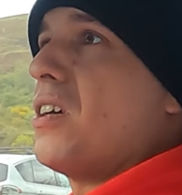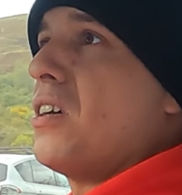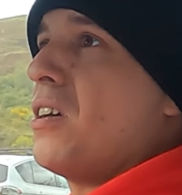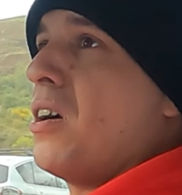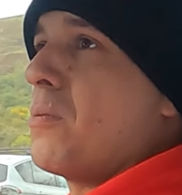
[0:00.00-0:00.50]

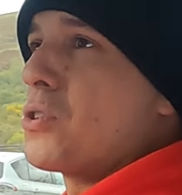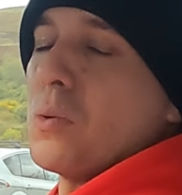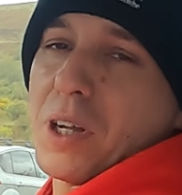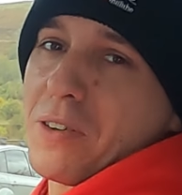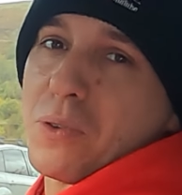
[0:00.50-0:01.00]
I'm
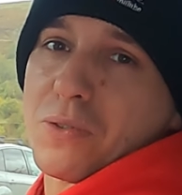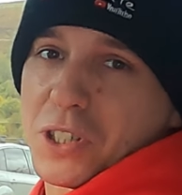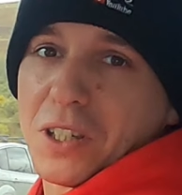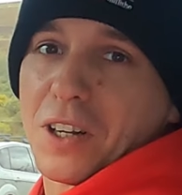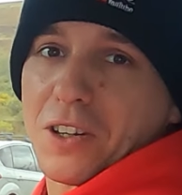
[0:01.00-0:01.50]
sure many of you have
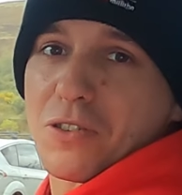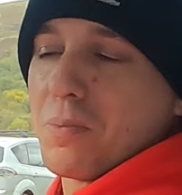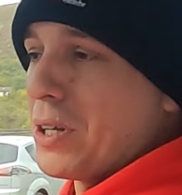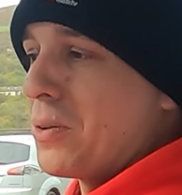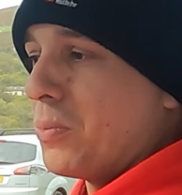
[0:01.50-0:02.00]
seen an Astra
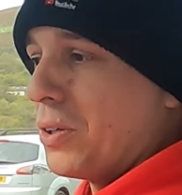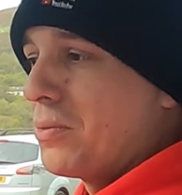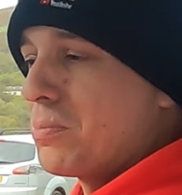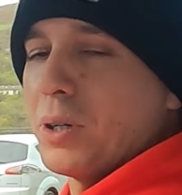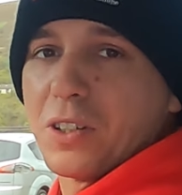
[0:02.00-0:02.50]
and been in
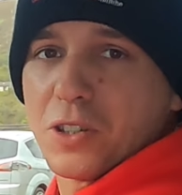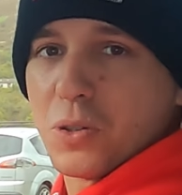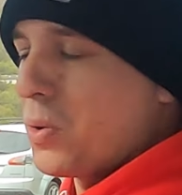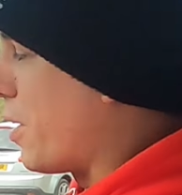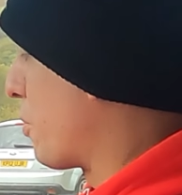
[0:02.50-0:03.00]
one, but I
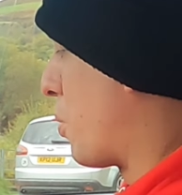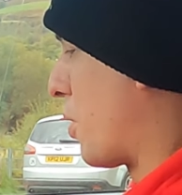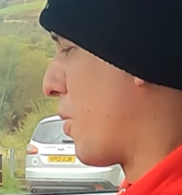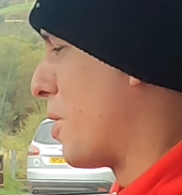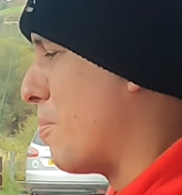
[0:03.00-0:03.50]
do want to have a
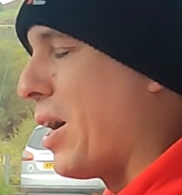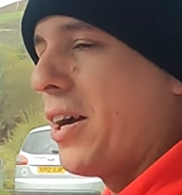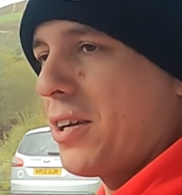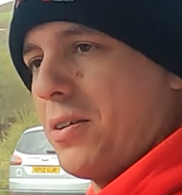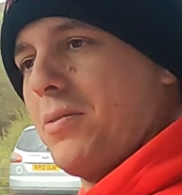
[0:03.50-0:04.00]
quick look in the back.